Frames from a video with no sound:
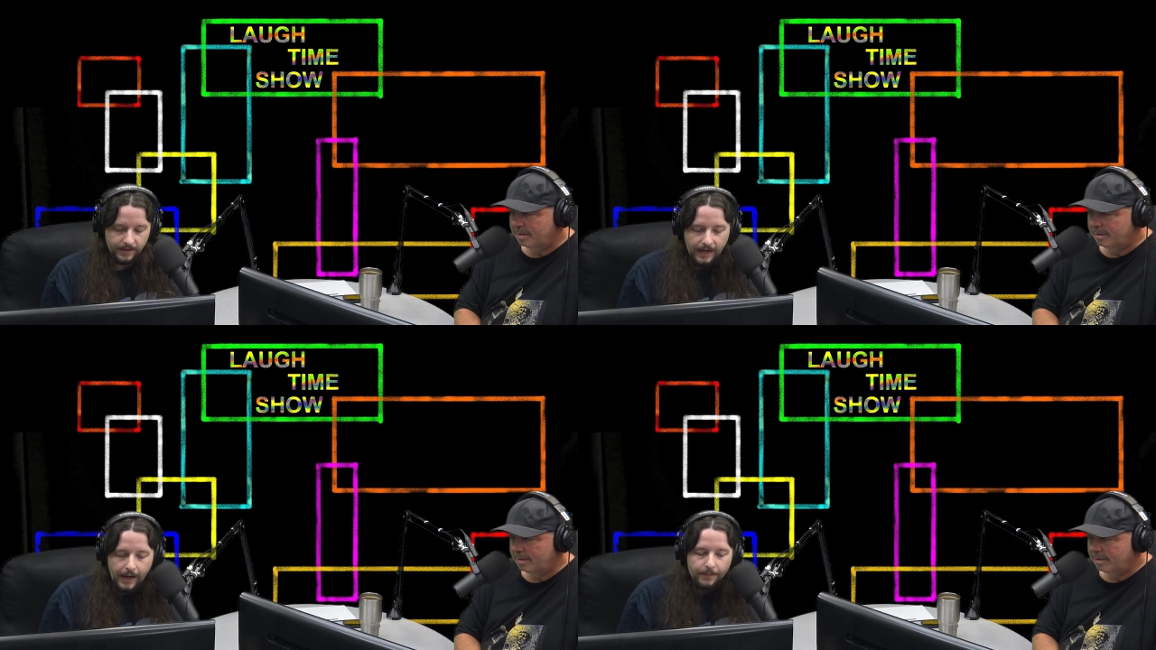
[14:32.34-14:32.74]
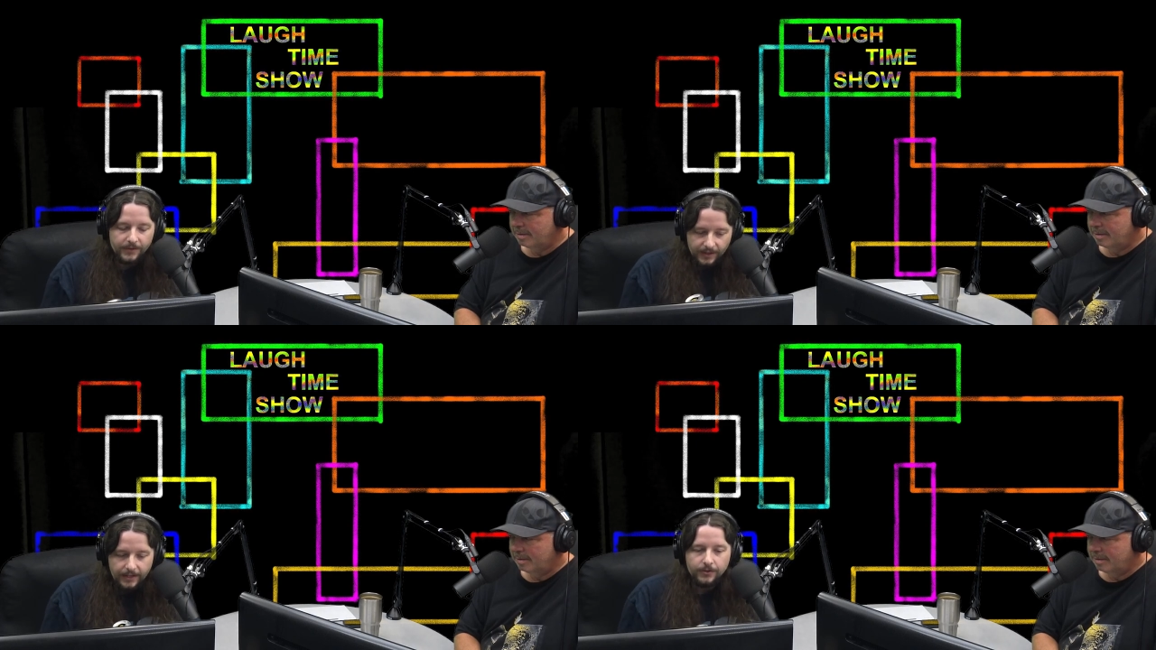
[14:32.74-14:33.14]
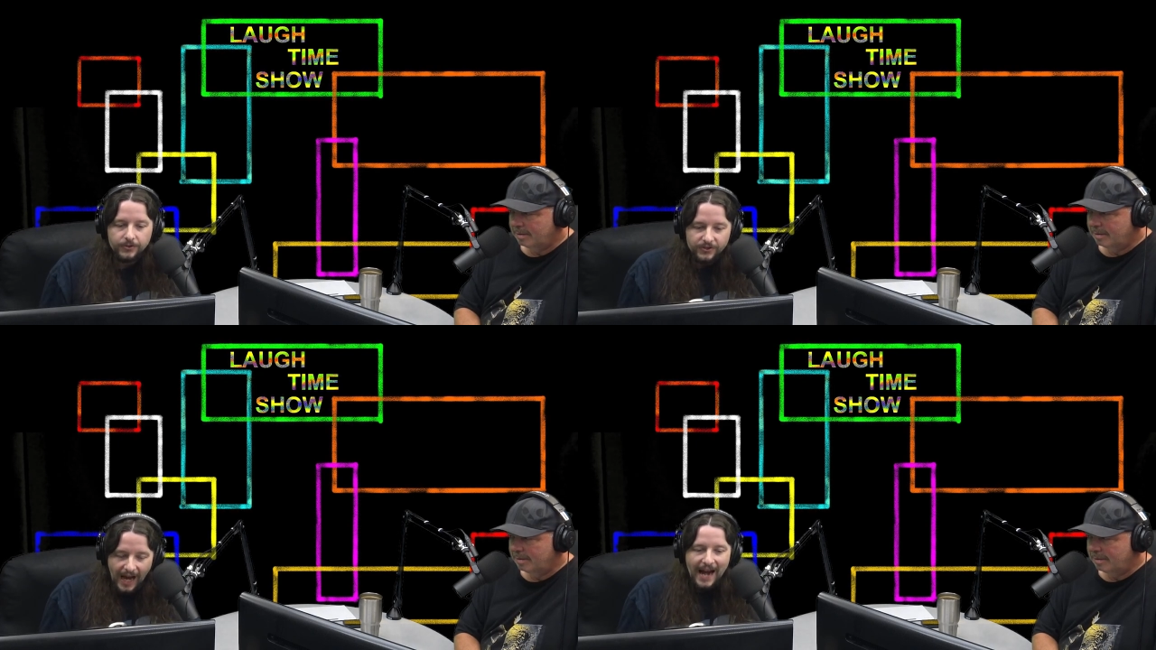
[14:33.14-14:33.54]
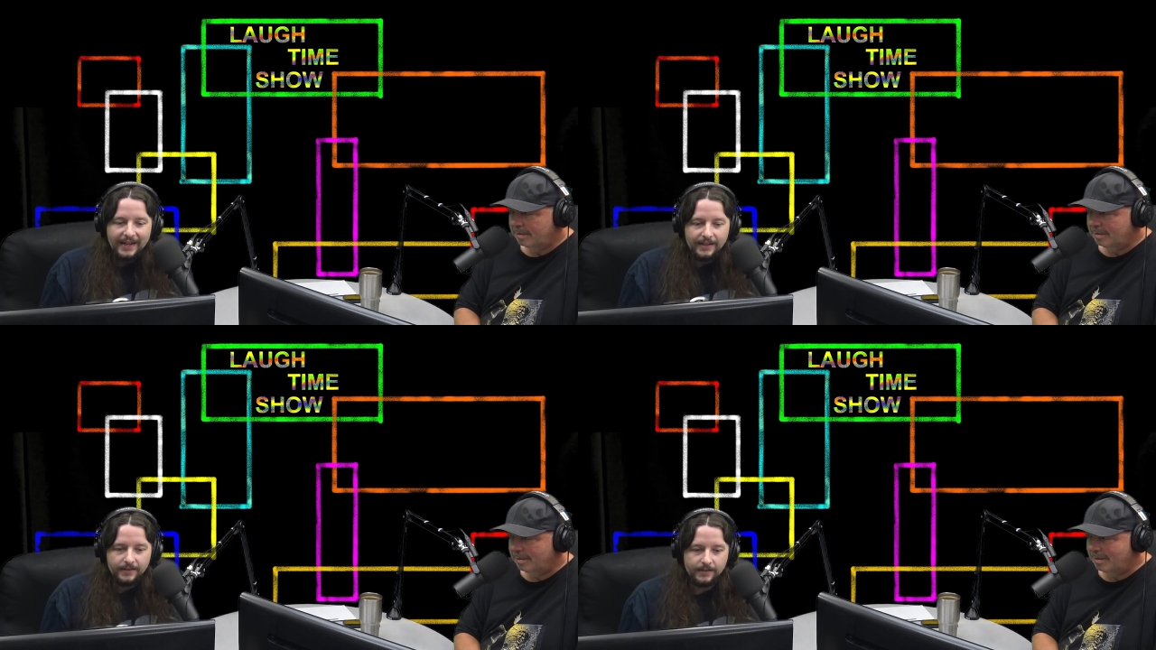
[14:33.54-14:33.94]
Speaker 1: I'm still
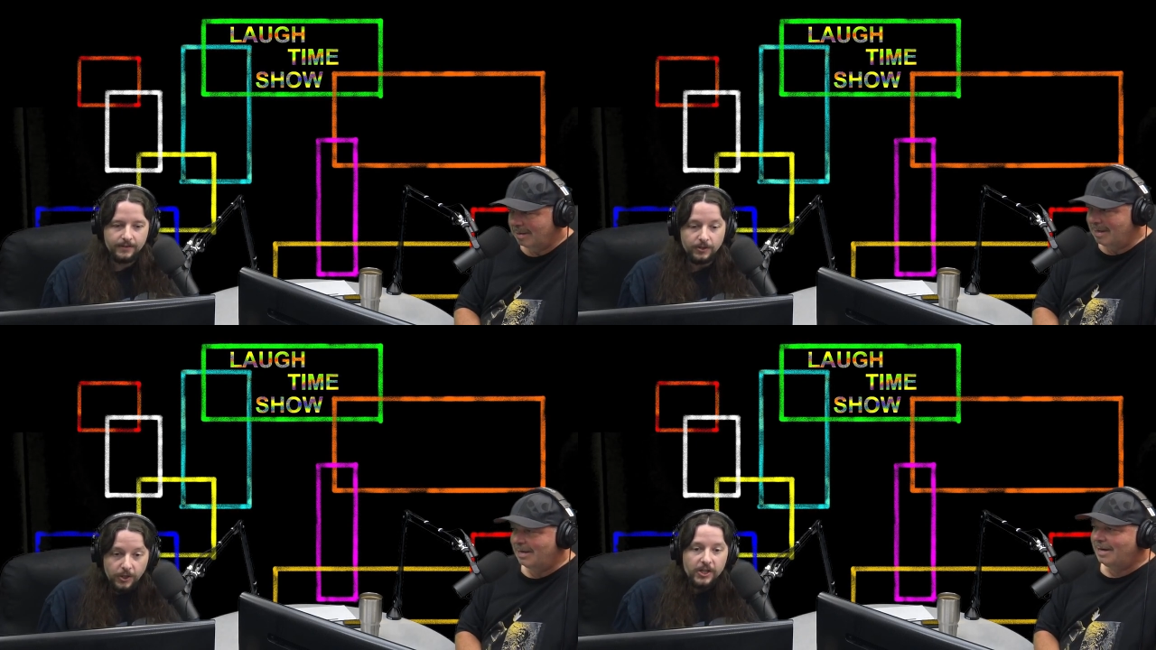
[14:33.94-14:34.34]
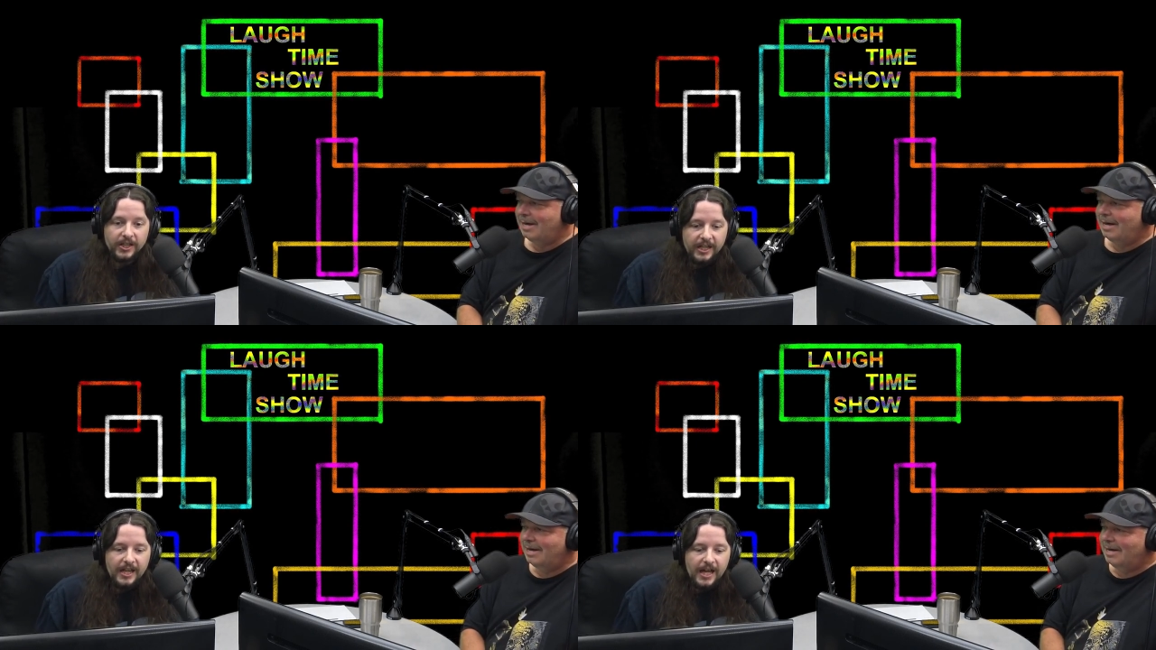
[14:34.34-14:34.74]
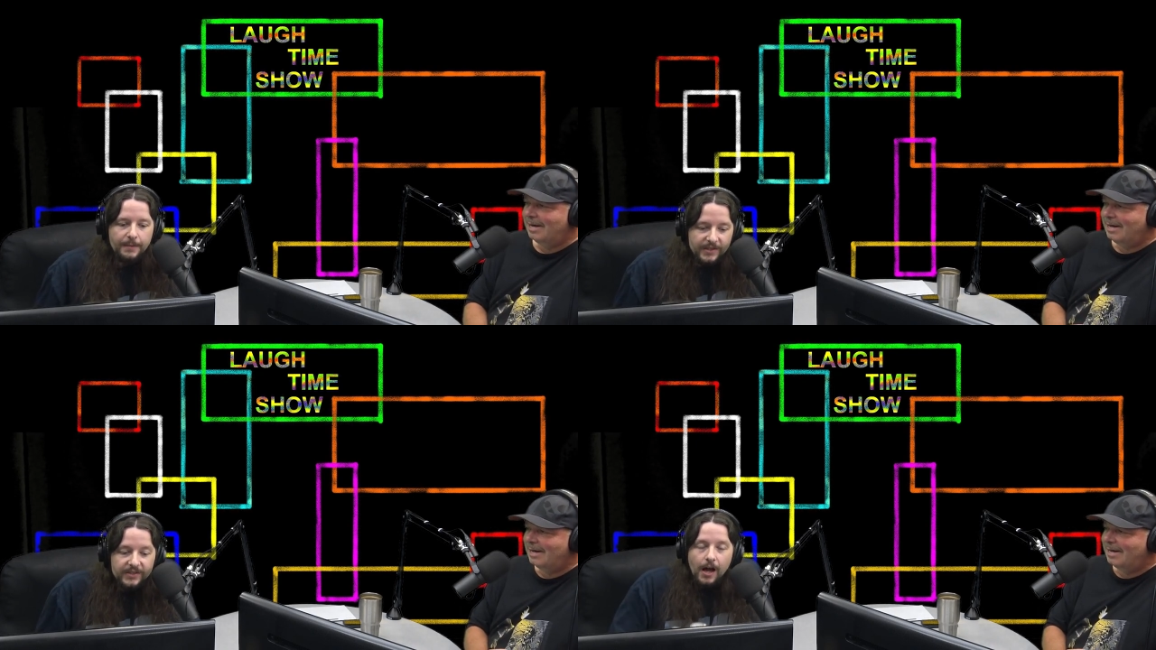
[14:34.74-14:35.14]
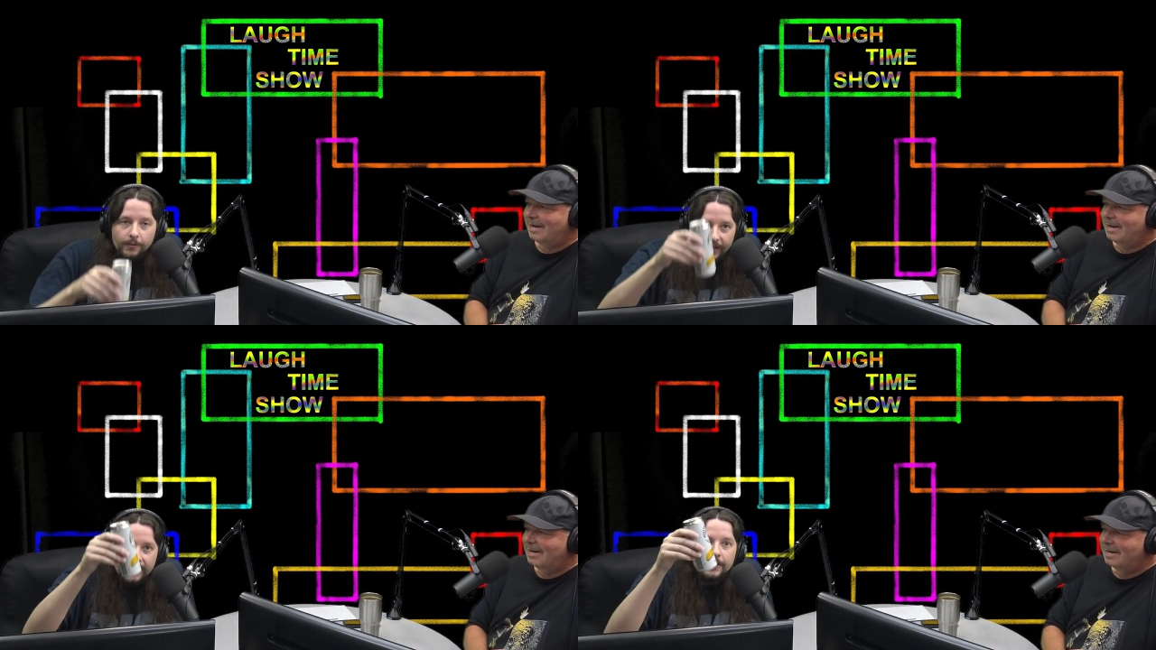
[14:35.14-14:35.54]
singing. Look it up. It's
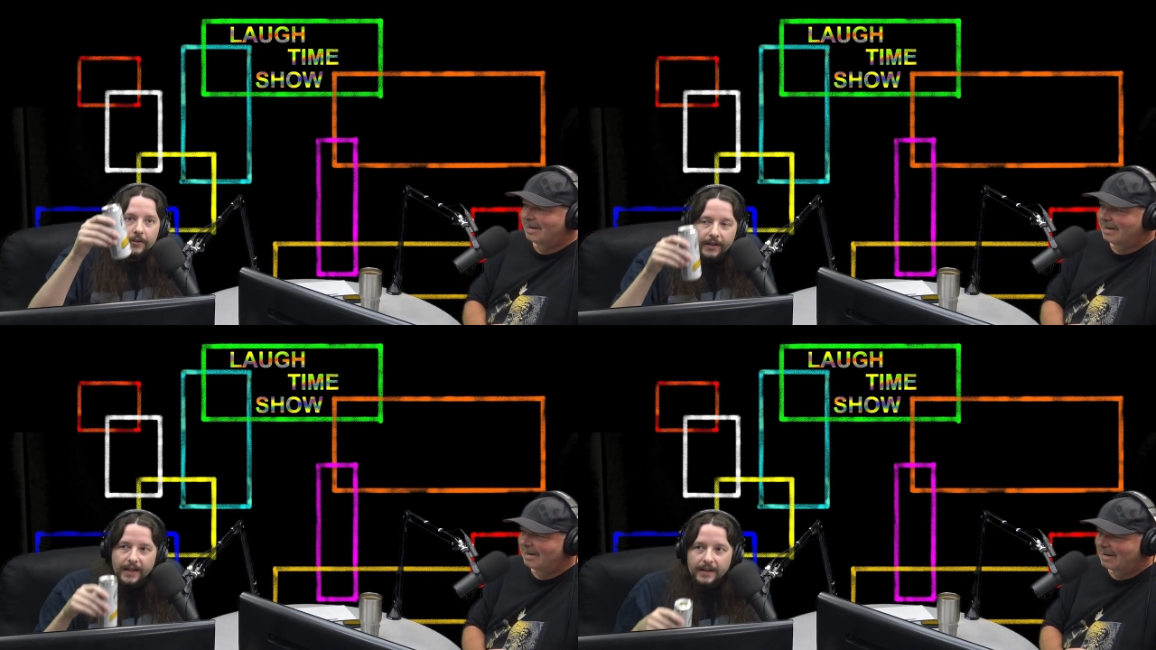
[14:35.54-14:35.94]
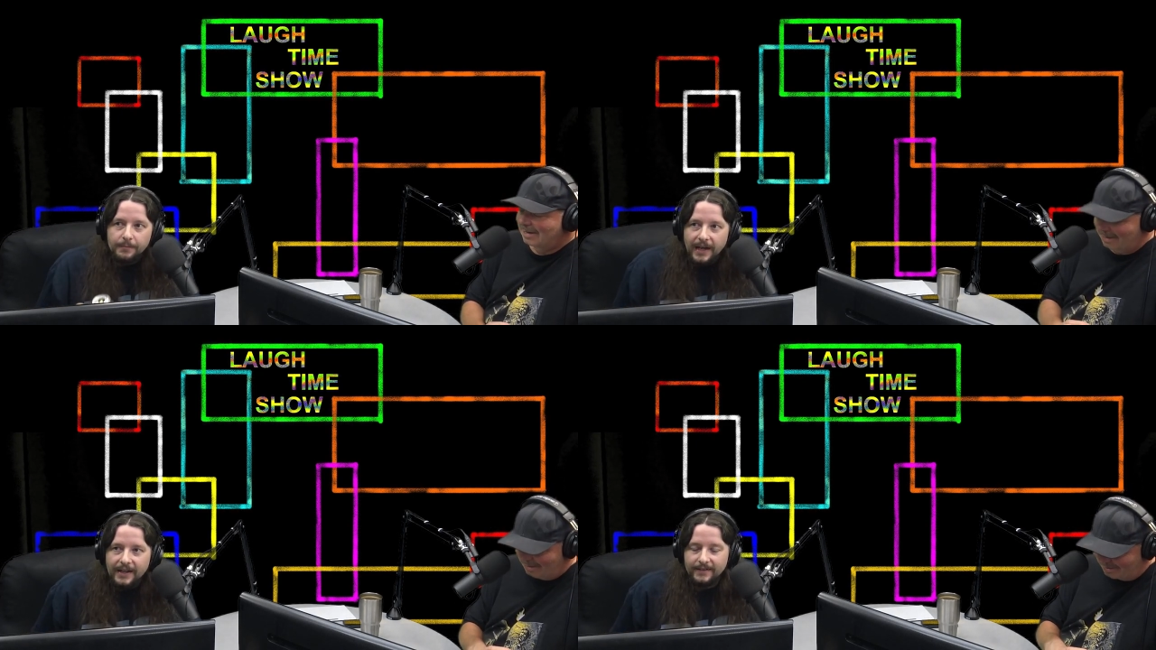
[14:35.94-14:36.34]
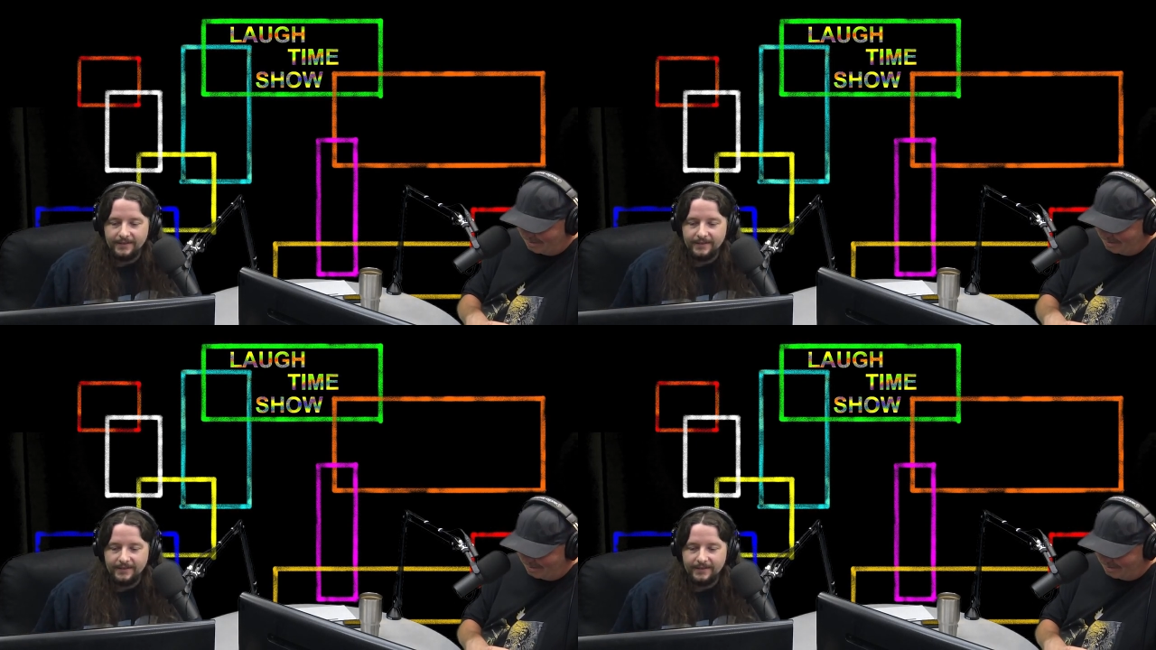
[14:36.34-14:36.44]
on the internet, man.